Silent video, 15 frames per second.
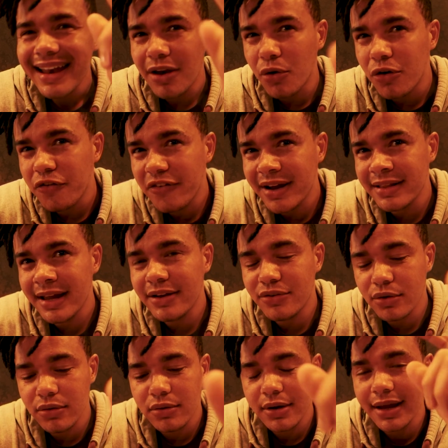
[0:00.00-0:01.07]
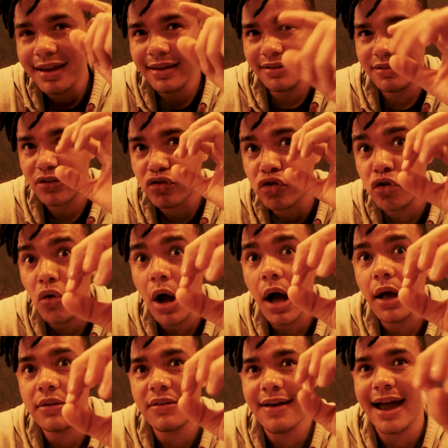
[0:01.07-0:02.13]
Little thing they do is too
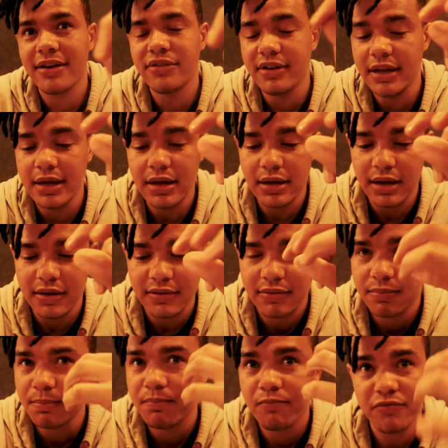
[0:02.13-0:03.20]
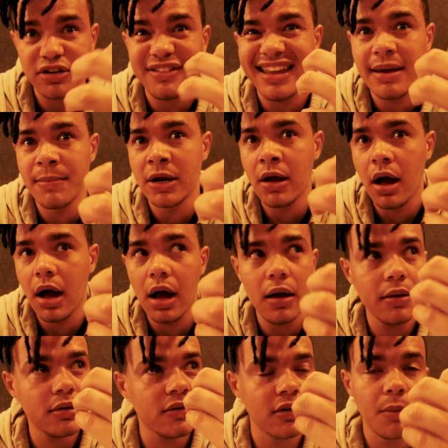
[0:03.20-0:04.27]
hot to actually eat is steaming hot
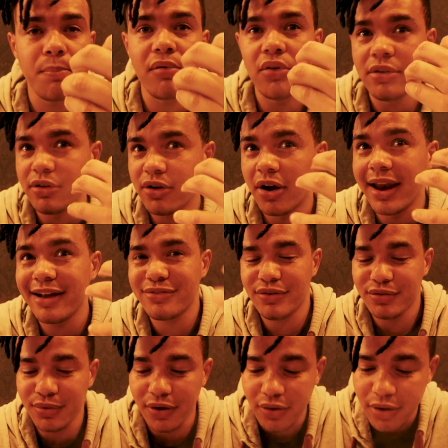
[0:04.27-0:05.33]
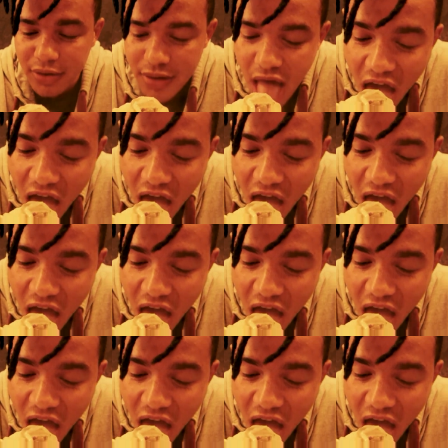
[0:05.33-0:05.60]
to the point you can't actually swallow.